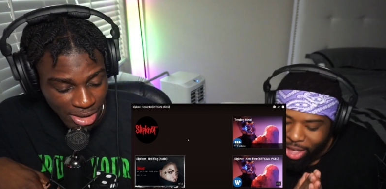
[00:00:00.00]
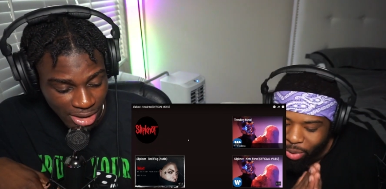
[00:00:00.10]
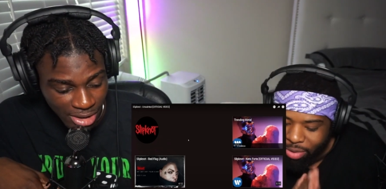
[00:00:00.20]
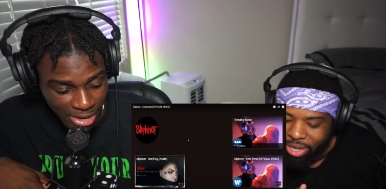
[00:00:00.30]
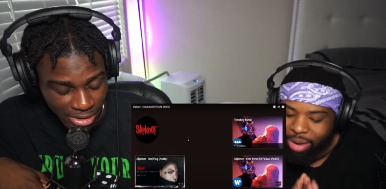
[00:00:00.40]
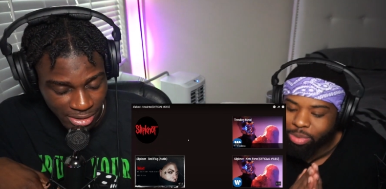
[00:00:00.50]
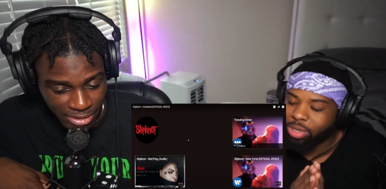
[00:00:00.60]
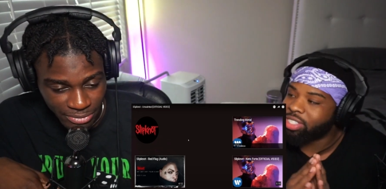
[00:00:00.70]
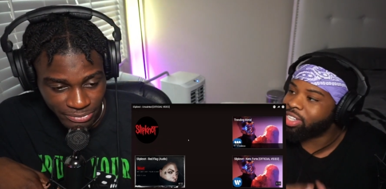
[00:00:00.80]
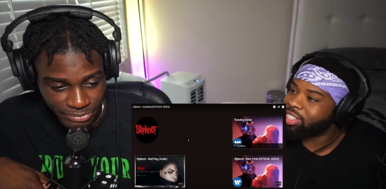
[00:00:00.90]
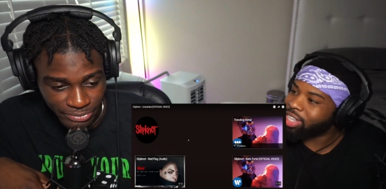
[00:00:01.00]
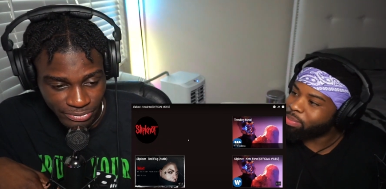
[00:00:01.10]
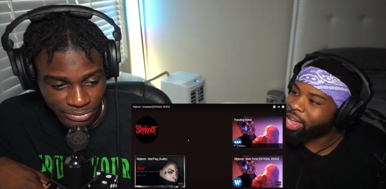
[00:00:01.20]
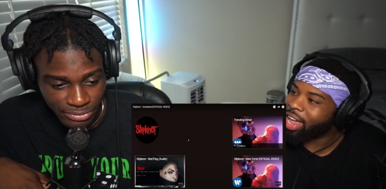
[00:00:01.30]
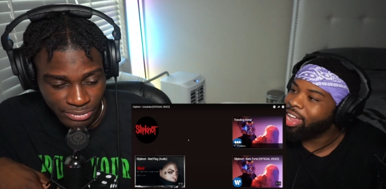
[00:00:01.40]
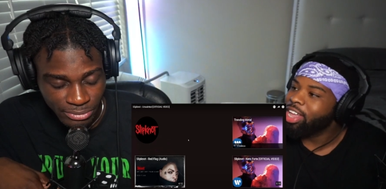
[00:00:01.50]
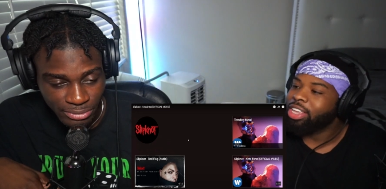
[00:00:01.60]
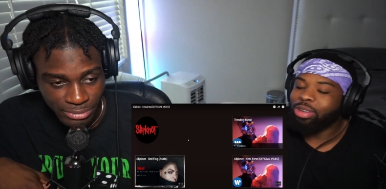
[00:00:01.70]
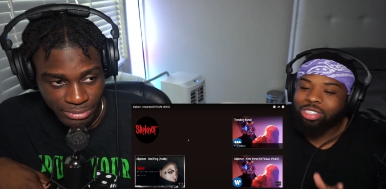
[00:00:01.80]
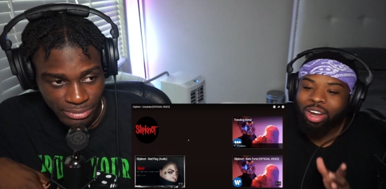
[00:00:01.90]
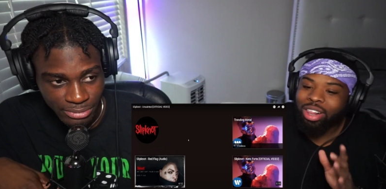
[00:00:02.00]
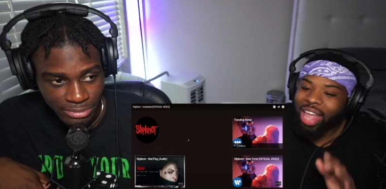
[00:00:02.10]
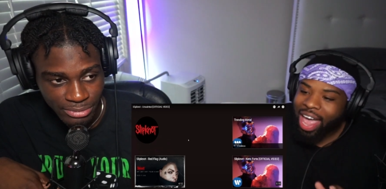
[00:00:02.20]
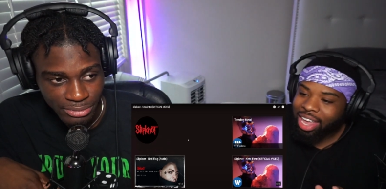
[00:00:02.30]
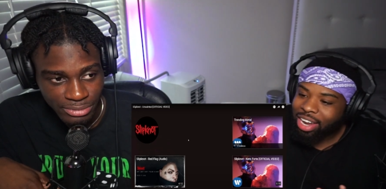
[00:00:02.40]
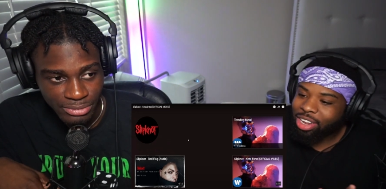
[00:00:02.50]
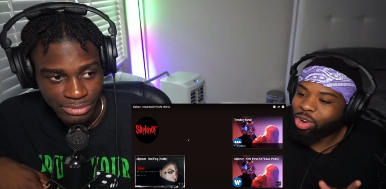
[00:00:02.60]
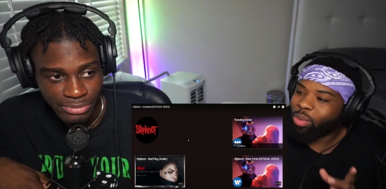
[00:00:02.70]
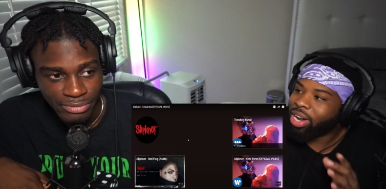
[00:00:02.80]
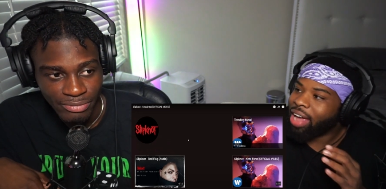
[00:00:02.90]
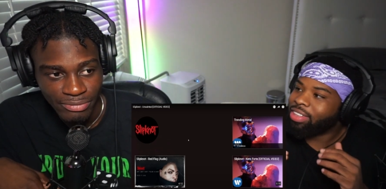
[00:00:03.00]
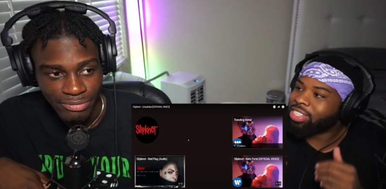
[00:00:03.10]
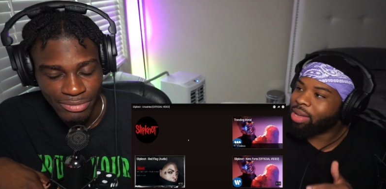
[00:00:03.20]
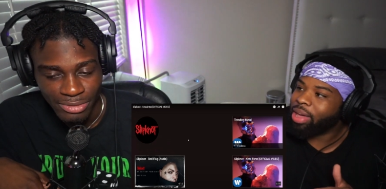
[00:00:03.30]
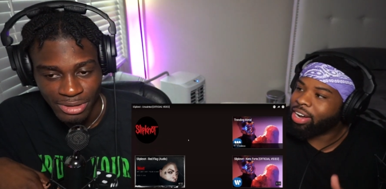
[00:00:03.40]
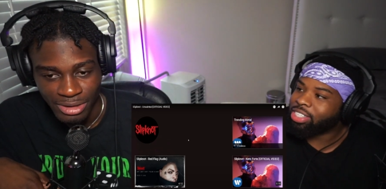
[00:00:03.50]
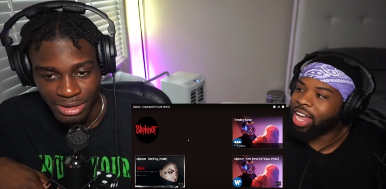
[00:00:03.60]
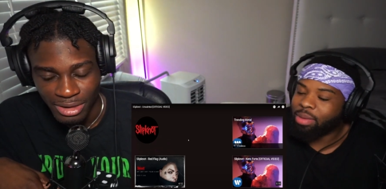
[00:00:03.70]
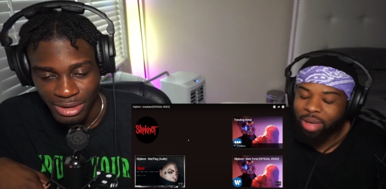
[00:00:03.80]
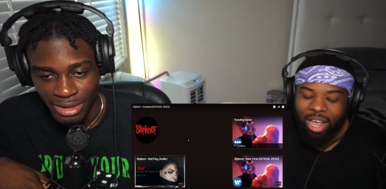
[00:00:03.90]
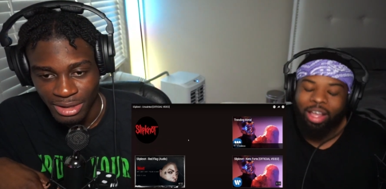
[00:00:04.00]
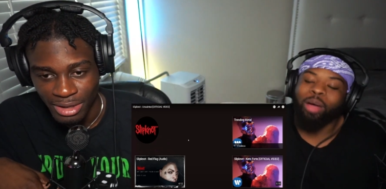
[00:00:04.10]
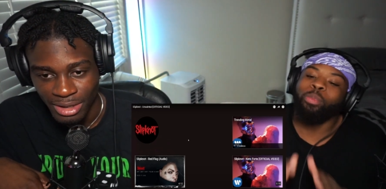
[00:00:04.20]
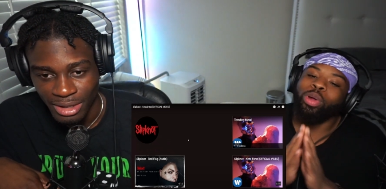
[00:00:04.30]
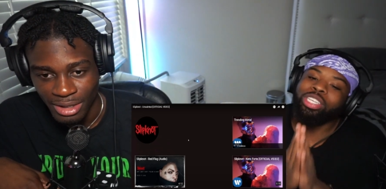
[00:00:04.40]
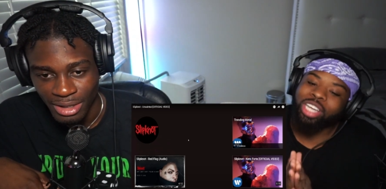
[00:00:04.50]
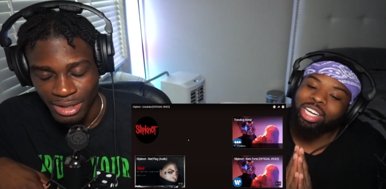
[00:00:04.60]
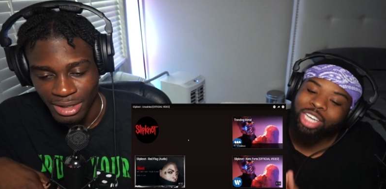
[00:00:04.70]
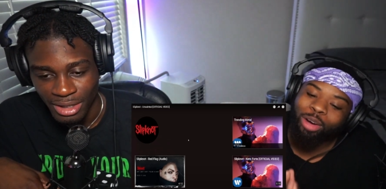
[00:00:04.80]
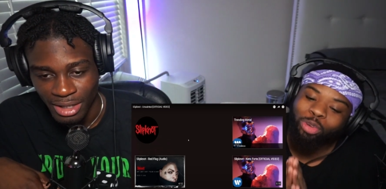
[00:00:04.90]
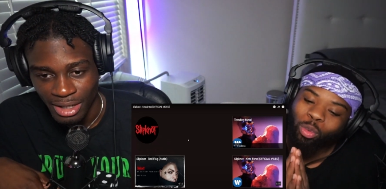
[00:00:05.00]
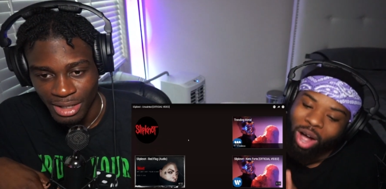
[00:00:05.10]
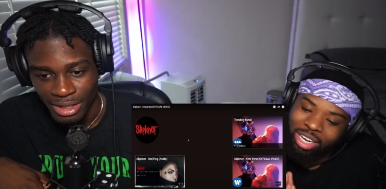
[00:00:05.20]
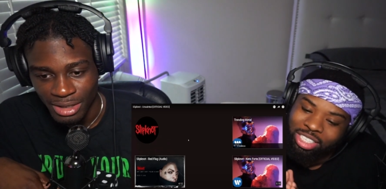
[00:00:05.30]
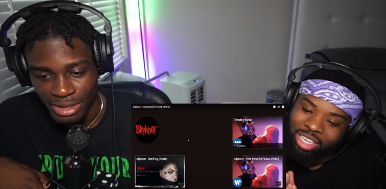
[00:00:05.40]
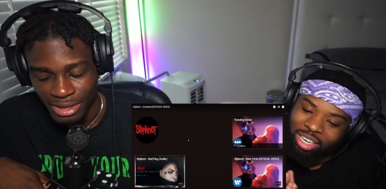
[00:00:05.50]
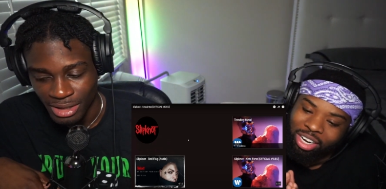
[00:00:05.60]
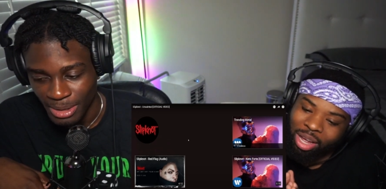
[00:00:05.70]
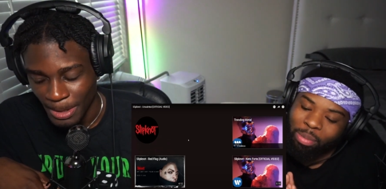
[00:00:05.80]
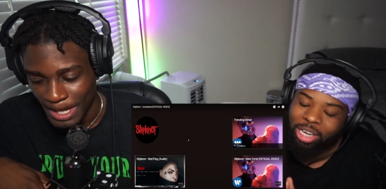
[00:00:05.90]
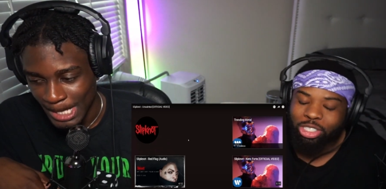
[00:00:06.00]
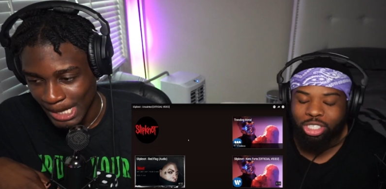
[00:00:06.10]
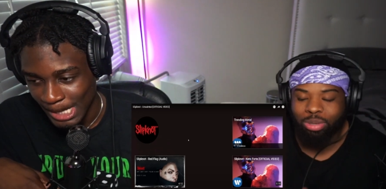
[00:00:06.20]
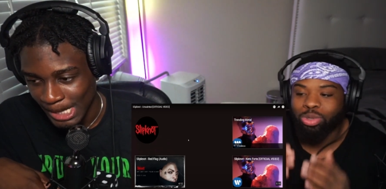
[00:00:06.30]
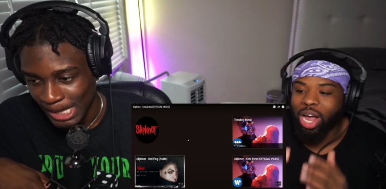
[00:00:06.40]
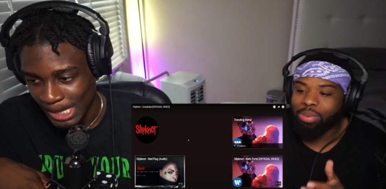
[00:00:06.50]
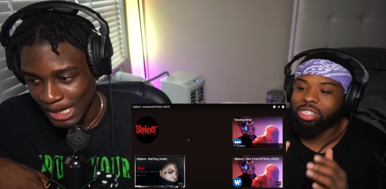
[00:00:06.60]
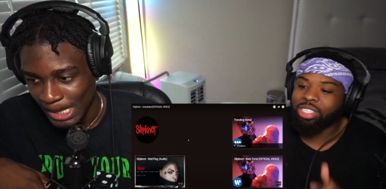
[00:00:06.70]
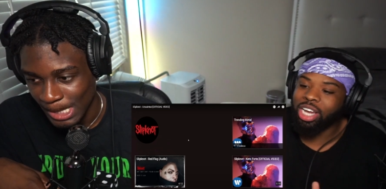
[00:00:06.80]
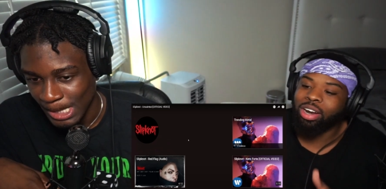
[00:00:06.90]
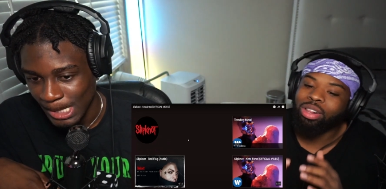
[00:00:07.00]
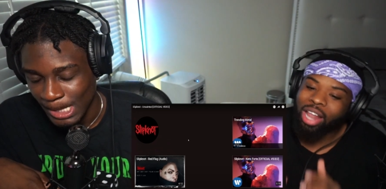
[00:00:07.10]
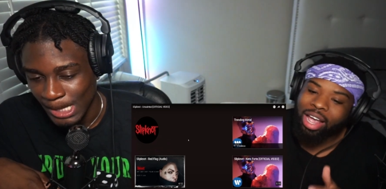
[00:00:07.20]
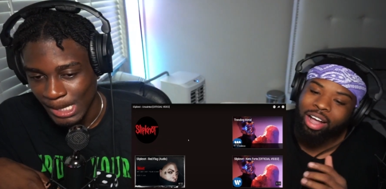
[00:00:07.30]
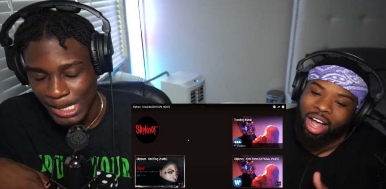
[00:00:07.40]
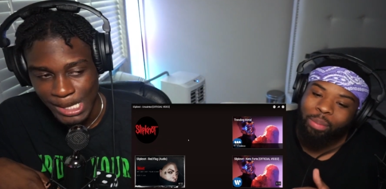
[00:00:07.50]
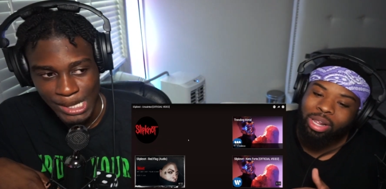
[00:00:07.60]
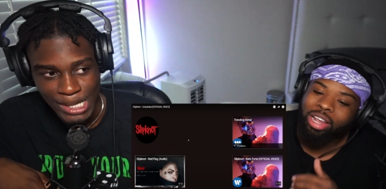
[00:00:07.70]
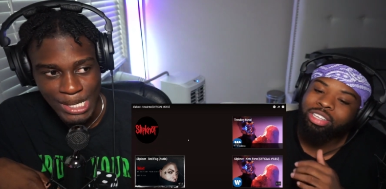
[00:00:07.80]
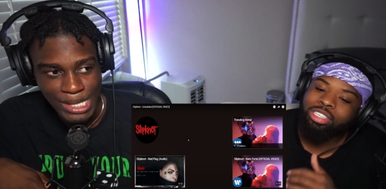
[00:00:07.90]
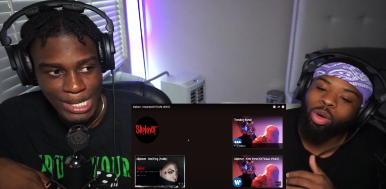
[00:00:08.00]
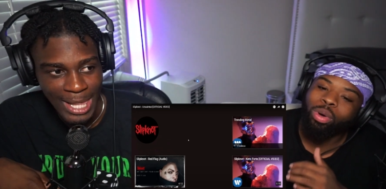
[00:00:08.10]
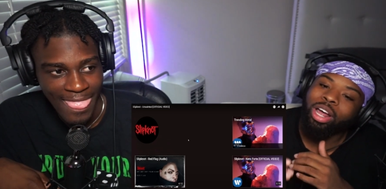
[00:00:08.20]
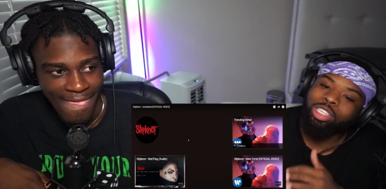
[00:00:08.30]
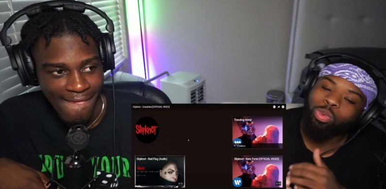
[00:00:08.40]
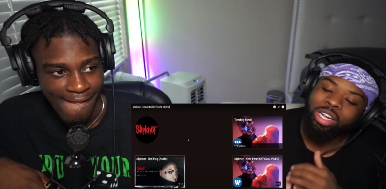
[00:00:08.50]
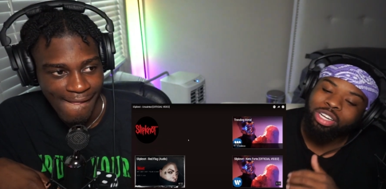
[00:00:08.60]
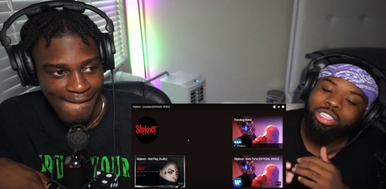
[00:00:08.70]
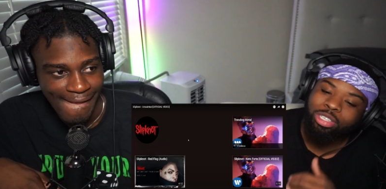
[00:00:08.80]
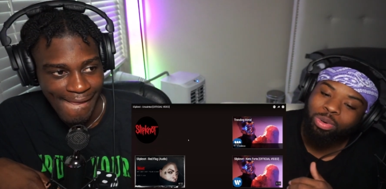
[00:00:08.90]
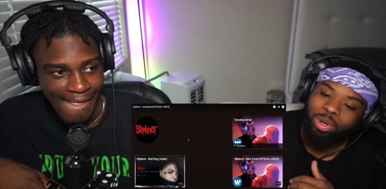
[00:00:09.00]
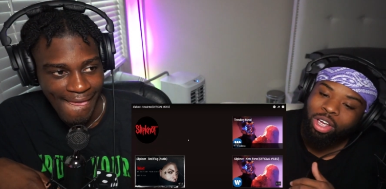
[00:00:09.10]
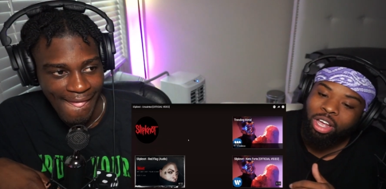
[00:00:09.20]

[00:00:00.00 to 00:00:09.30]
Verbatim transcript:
Speaker 1: whenever we come to this, this Slipknot, you start lacking and you don't want to have the same energy. Hey, man, appreciate y'all for watching. Make sure you subscribe to the channel, like, comment, let us know what else we need to do.